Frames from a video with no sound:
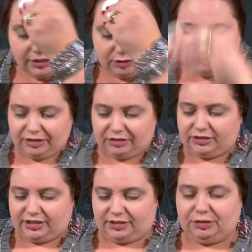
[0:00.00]
It don't make no
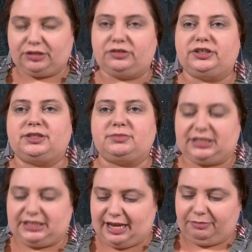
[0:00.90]
sense. Be
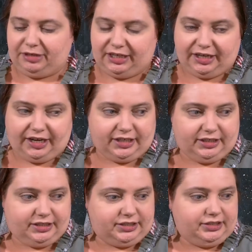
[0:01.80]
Christmas time, need an air
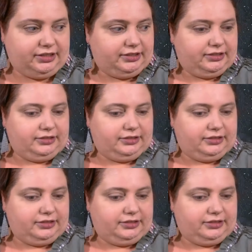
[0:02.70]
conditioner.